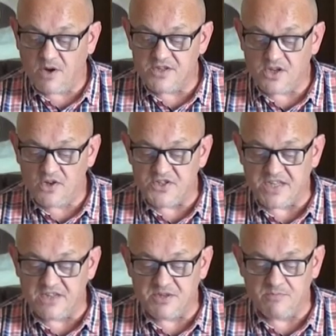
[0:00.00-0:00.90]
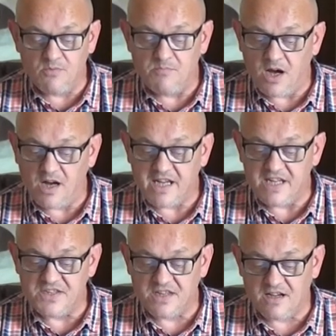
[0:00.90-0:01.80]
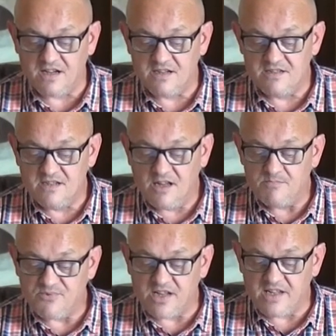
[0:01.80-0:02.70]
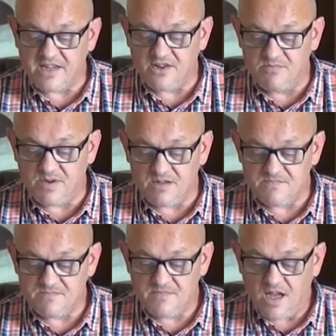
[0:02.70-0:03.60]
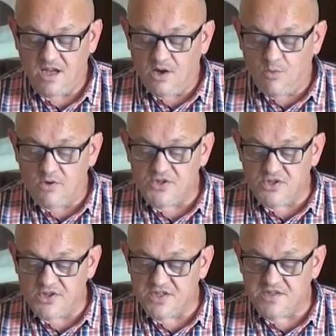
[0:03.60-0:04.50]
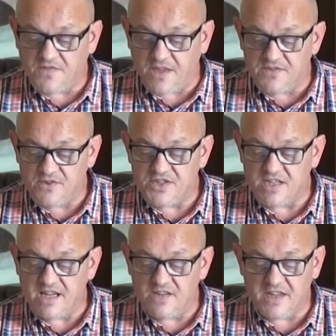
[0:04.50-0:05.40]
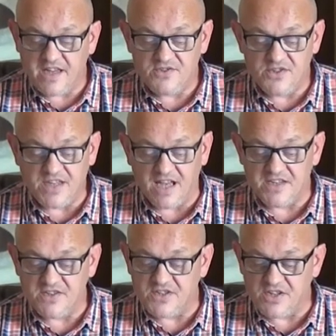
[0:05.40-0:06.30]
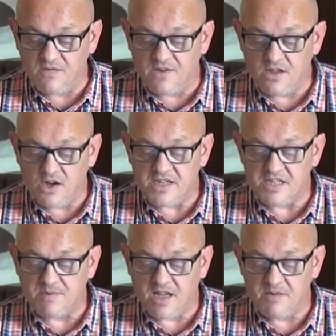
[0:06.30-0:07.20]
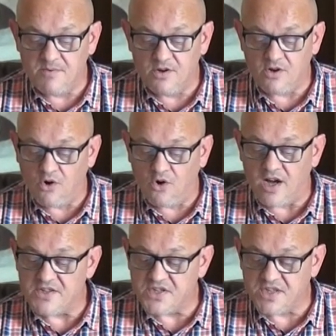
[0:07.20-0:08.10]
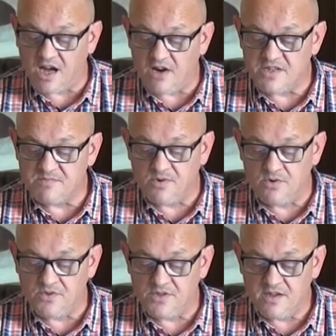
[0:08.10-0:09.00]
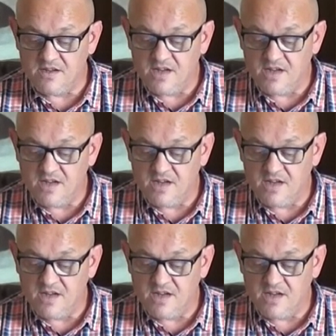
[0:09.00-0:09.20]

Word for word: by its ostensible marquee star, Bradley Cooper. Whilst not as thunderously unhinged as in Silver Linings Playbook or A Star Is Born,